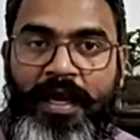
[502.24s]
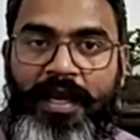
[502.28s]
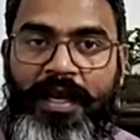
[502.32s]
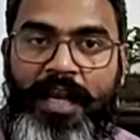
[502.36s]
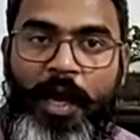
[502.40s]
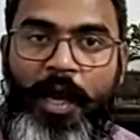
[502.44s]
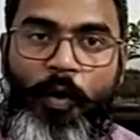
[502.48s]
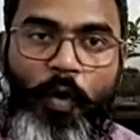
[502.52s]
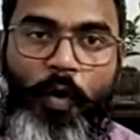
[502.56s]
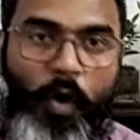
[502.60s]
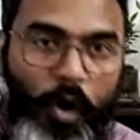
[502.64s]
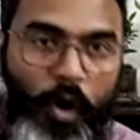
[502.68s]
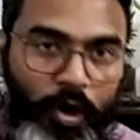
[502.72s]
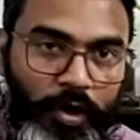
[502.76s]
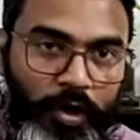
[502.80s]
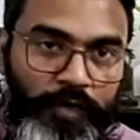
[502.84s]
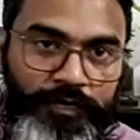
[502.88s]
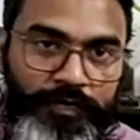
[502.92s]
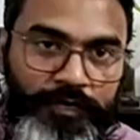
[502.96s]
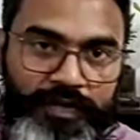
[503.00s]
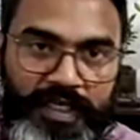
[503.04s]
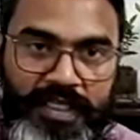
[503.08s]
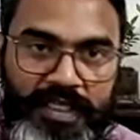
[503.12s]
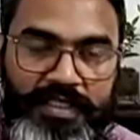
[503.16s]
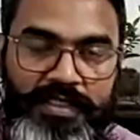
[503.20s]
Now, all of
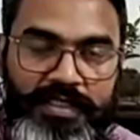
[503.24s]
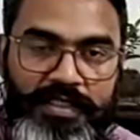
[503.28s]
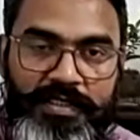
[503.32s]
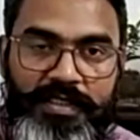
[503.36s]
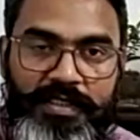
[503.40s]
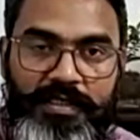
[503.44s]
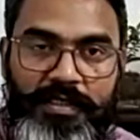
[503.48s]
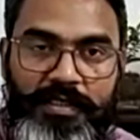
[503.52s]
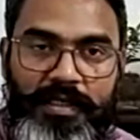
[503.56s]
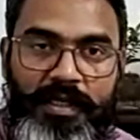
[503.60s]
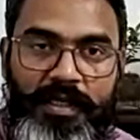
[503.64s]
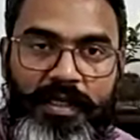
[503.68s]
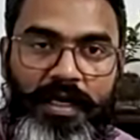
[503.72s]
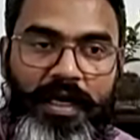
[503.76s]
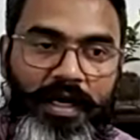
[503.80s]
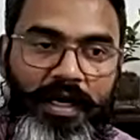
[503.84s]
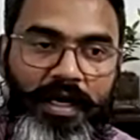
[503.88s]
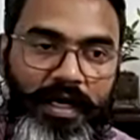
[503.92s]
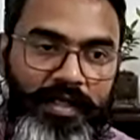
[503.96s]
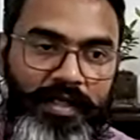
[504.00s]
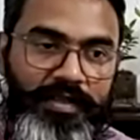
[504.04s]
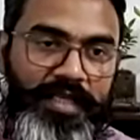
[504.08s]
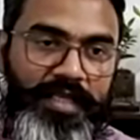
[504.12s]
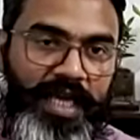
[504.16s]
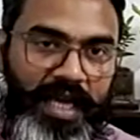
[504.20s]
this,
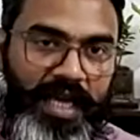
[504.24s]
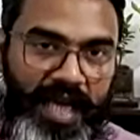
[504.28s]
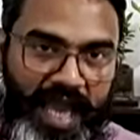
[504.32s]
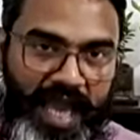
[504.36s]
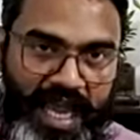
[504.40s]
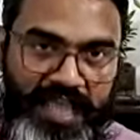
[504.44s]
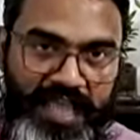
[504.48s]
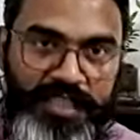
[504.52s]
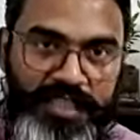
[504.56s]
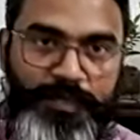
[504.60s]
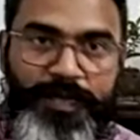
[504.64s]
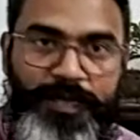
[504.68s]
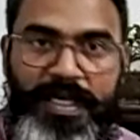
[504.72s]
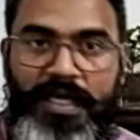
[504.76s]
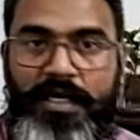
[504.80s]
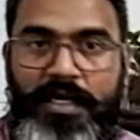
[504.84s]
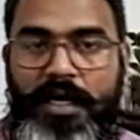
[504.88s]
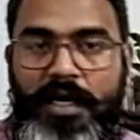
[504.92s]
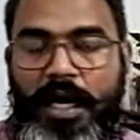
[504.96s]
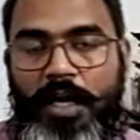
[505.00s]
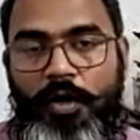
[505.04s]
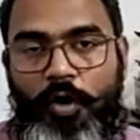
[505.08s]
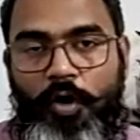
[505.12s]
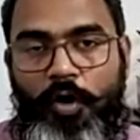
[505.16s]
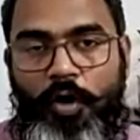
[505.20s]
there has
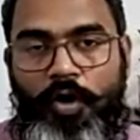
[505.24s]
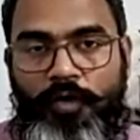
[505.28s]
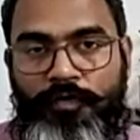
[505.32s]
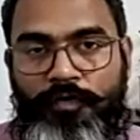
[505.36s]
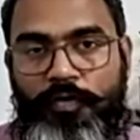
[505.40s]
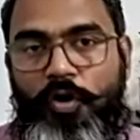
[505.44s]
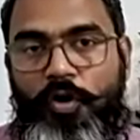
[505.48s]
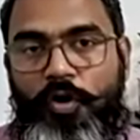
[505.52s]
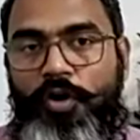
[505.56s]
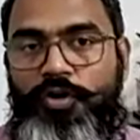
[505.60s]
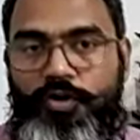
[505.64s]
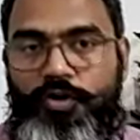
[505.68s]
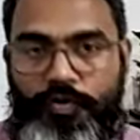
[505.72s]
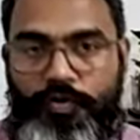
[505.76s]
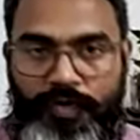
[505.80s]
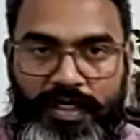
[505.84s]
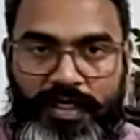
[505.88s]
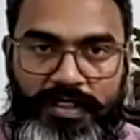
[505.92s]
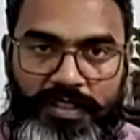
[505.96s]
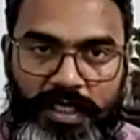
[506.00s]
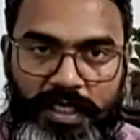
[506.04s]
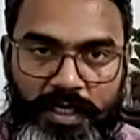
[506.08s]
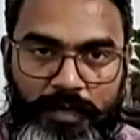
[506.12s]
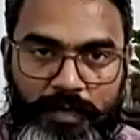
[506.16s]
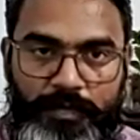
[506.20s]
been a lot of
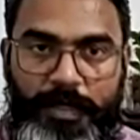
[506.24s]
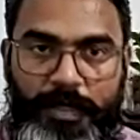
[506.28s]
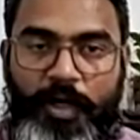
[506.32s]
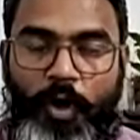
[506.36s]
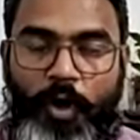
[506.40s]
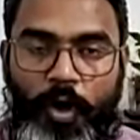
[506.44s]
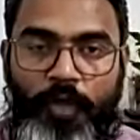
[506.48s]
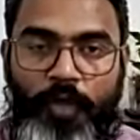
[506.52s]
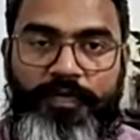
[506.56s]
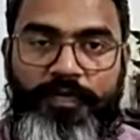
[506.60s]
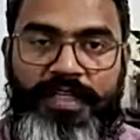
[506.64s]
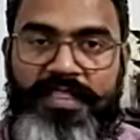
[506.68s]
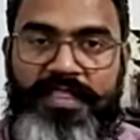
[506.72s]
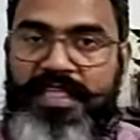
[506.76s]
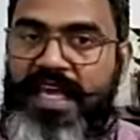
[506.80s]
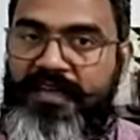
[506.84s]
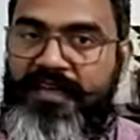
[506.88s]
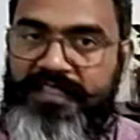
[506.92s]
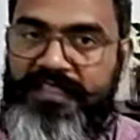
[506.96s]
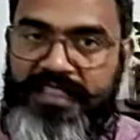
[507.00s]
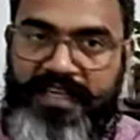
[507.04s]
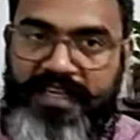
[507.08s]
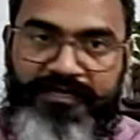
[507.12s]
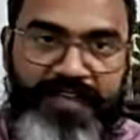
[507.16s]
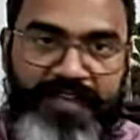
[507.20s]
controversy, but all of this
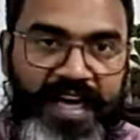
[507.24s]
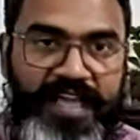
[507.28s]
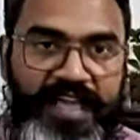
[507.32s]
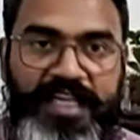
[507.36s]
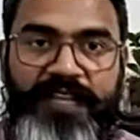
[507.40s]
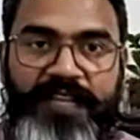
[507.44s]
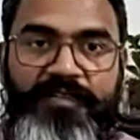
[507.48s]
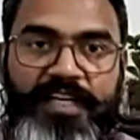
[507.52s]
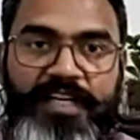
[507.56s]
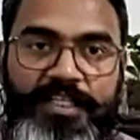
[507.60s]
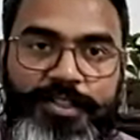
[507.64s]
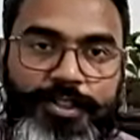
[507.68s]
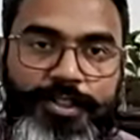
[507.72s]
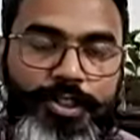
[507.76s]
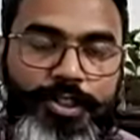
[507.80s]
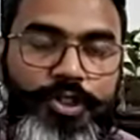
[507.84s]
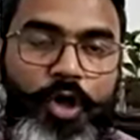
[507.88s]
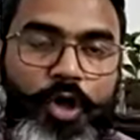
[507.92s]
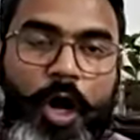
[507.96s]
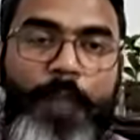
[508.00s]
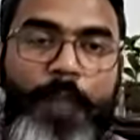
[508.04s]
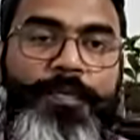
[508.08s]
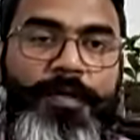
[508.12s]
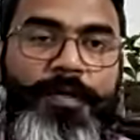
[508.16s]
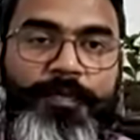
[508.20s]
has effectively
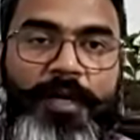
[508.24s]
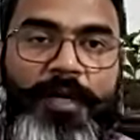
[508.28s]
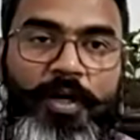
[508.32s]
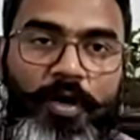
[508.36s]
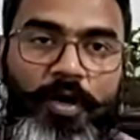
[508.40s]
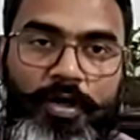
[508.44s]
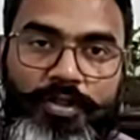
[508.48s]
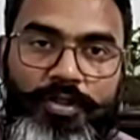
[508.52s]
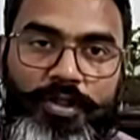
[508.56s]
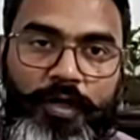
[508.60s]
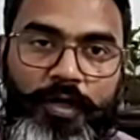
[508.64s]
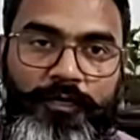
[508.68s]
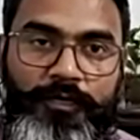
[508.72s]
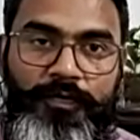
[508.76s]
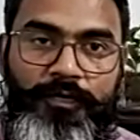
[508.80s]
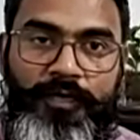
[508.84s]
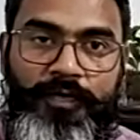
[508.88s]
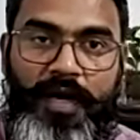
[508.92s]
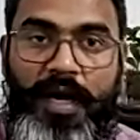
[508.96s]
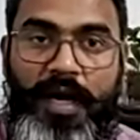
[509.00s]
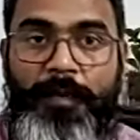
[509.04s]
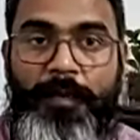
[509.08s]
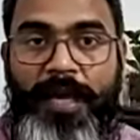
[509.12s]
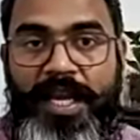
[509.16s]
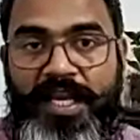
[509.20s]
stopped because of
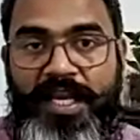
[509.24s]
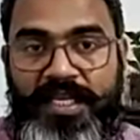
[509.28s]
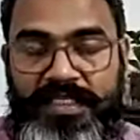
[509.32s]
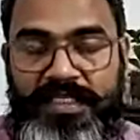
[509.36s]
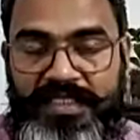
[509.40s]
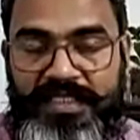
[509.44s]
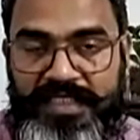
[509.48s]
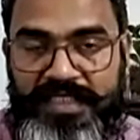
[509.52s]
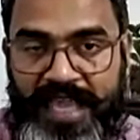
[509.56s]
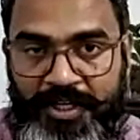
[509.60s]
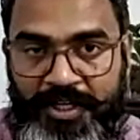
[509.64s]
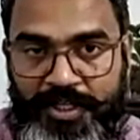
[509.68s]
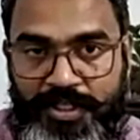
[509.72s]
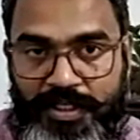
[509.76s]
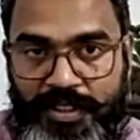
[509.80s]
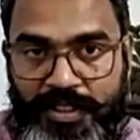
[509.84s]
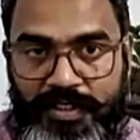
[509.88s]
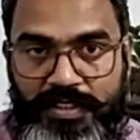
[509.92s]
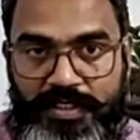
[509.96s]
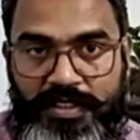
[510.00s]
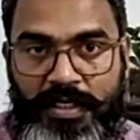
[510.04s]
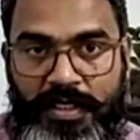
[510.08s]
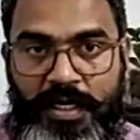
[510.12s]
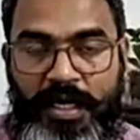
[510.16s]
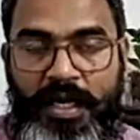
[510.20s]
American
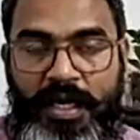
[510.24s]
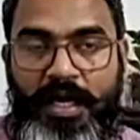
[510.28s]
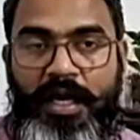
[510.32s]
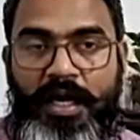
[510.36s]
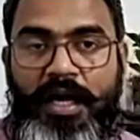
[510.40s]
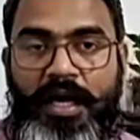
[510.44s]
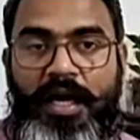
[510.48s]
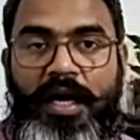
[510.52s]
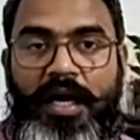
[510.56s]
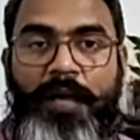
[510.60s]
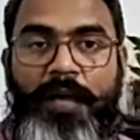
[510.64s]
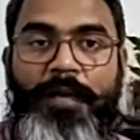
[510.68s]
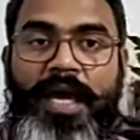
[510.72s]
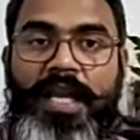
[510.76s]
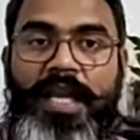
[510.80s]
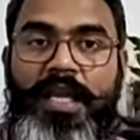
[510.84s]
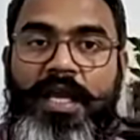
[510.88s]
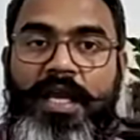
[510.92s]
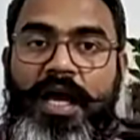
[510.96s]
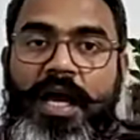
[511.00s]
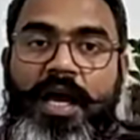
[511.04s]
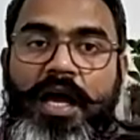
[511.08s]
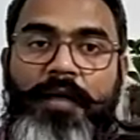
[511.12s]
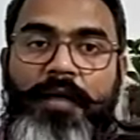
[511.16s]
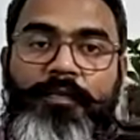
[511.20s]
sanctions.
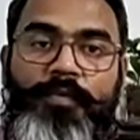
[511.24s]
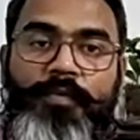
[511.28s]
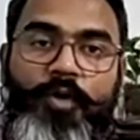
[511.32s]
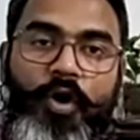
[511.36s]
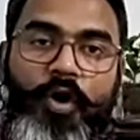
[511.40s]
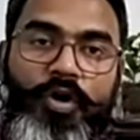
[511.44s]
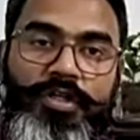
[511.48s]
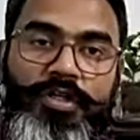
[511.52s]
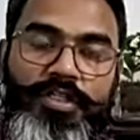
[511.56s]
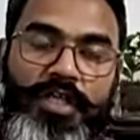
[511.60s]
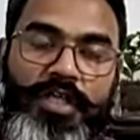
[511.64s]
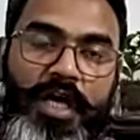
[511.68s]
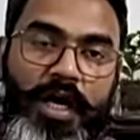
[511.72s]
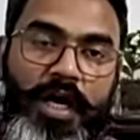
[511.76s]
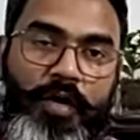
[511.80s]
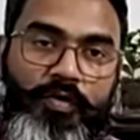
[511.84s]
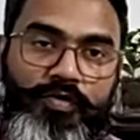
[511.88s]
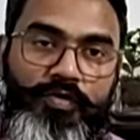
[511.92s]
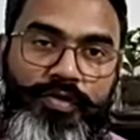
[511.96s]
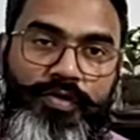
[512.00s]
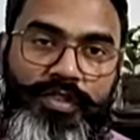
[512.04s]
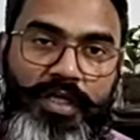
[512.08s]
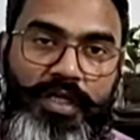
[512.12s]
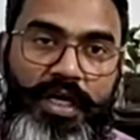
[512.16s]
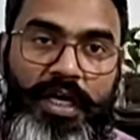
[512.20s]
America brought
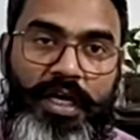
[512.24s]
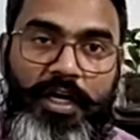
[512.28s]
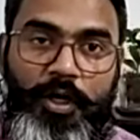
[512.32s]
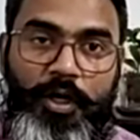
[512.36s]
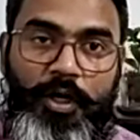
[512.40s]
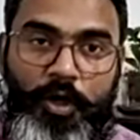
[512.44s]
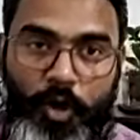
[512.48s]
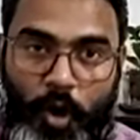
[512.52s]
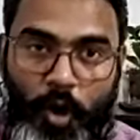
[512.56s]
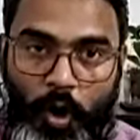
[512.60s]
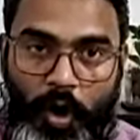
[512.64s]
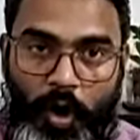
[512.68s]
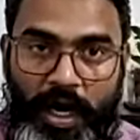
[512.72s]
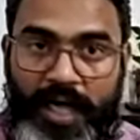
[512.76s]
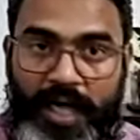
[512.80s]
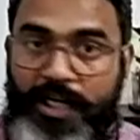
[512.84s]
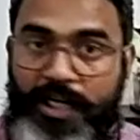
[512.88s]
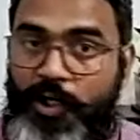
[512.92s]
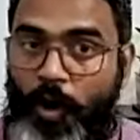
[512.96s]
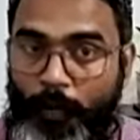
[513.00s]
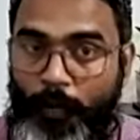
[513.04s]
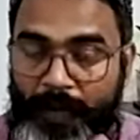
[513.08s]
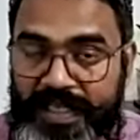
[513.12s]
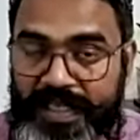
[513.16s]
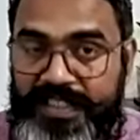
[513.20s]
out a law, a
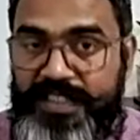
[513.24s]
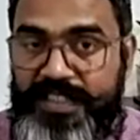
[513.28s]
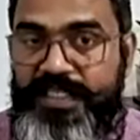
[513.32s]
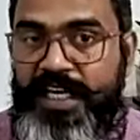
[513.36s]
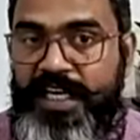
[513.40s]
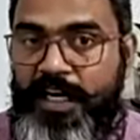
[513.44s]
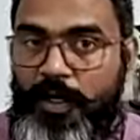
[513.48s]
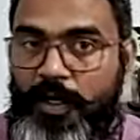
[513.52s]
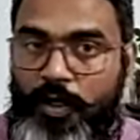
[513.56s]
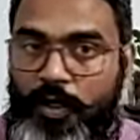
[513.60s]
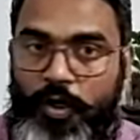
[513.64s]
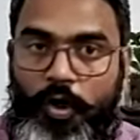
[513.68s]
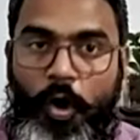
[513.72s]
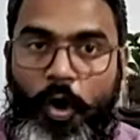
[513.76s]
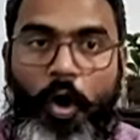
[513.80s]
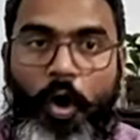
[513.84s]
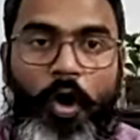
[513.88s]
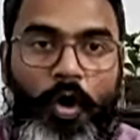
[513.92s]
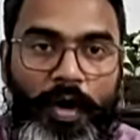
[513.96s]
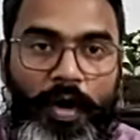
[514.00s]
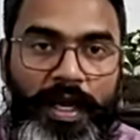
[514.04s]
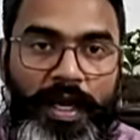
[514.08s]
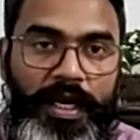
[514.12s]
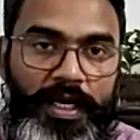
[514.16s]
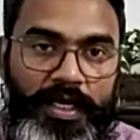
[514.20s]
domestic
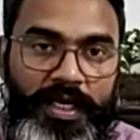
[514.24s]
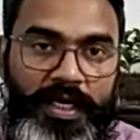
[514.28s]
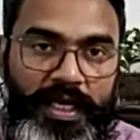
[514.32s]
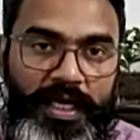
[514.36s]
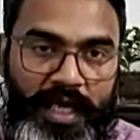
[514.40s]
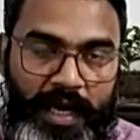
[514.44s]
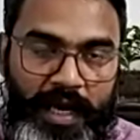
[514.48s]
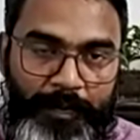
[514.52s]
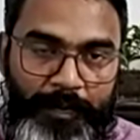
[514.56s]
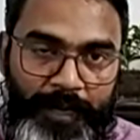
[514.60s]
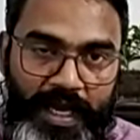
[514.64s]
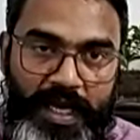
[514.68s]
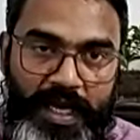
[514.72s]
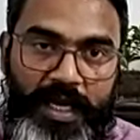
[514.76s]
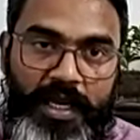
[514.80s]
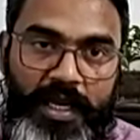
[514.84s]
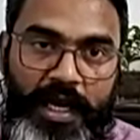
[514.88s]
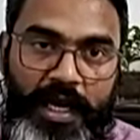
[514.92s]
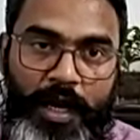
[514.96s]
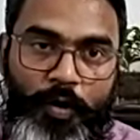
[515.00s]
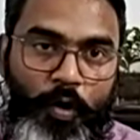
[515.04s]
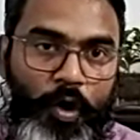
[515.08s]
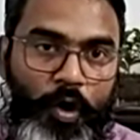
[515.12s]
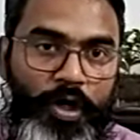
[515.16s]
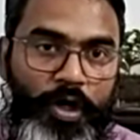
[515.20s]
law in
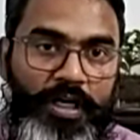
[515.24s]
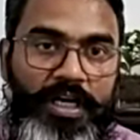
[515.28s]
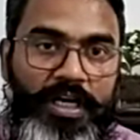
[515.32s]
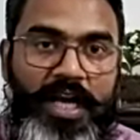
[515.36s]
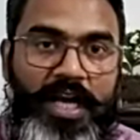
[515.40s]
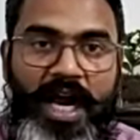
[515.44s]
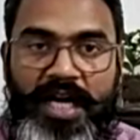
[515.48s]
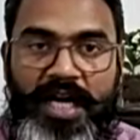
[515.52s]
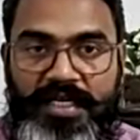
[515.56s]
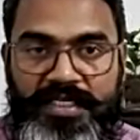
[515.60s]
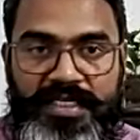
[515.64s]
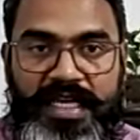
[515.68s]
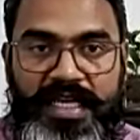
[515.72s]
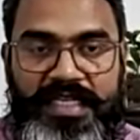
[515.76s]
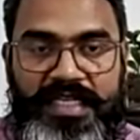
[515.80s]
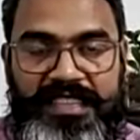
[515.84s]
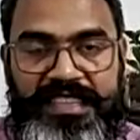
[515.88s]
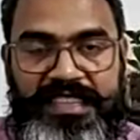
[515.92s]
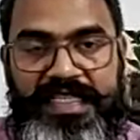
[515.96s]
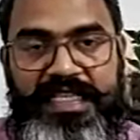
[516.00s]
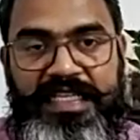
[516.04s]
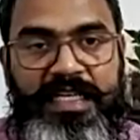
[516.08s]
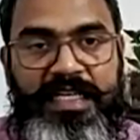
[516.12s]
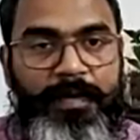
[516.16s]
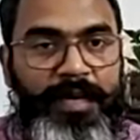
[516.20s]
America called CAATSA,
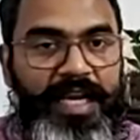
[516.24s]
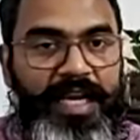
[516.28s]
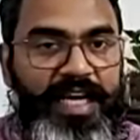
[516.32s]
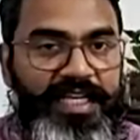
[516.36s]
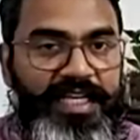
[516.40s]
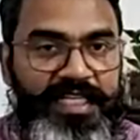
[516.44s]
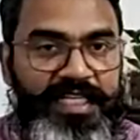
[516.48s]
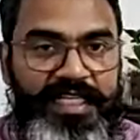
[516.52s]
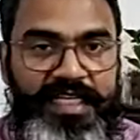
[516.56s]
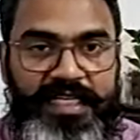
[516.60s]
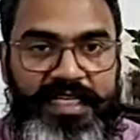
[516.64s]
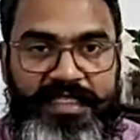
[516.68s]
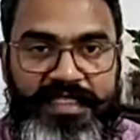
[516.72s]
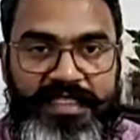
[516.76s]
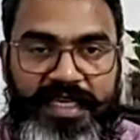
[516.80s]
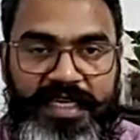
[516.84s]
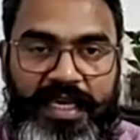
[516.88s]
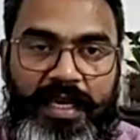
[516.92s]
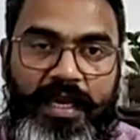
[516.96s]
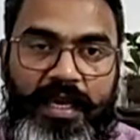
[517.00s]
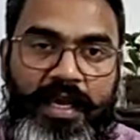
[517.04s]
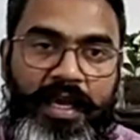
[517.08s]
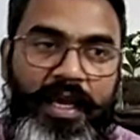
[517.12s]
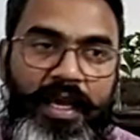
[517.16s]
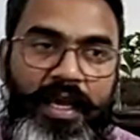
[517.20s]
CAATSA,